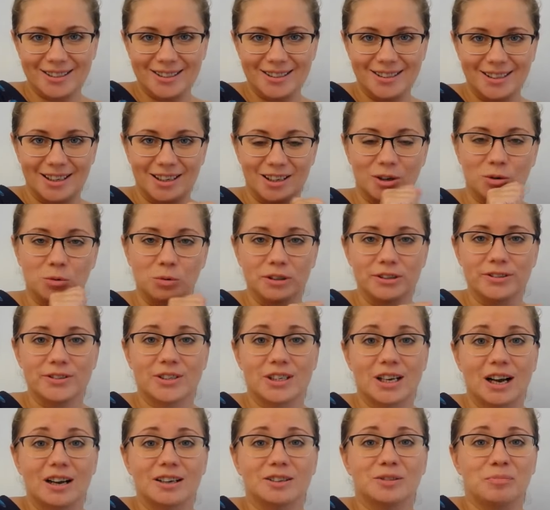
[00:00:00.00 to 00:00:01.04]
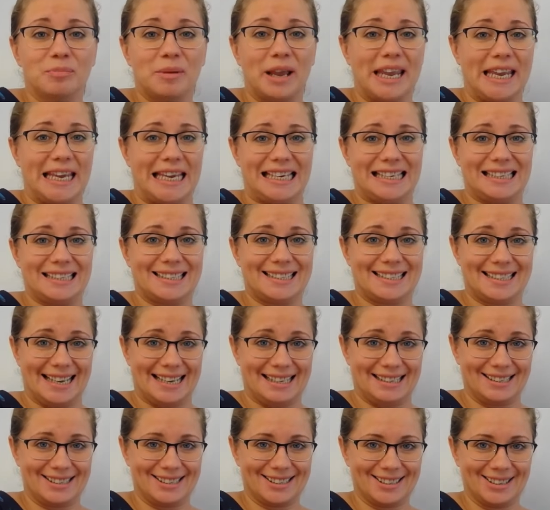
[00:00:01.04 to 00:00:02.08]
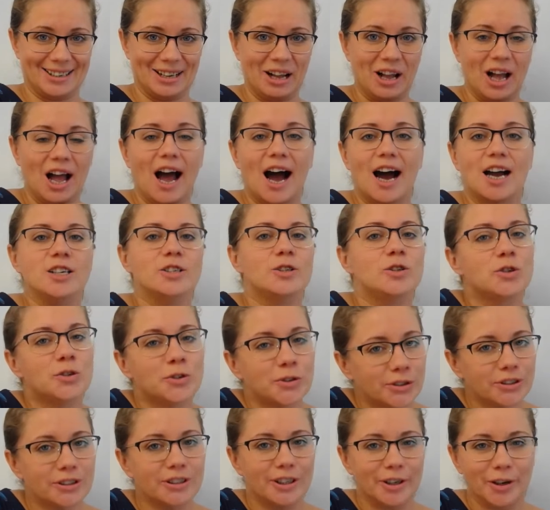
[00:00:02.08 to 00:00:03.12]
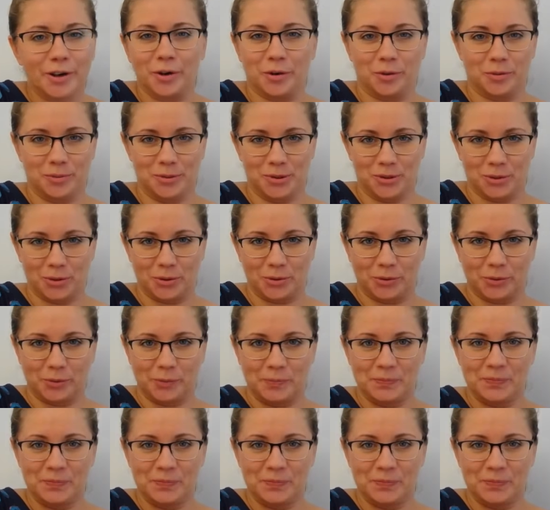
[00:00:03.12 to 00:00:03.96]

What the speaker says: will start making sense. I certainly hope so.